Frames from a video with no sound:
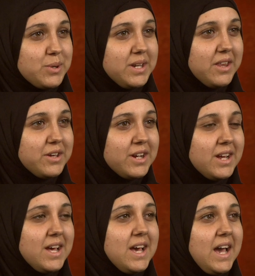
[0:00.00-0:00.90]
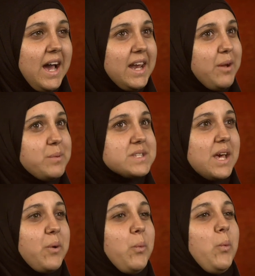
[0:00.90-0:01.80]
to another. And I was
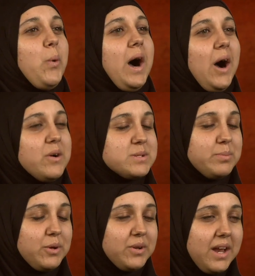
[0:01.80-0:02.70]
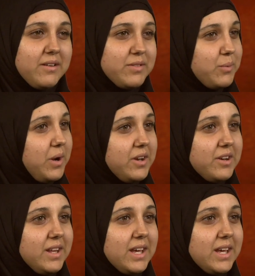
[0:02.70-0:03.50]
like, wow, it's blown out of the water.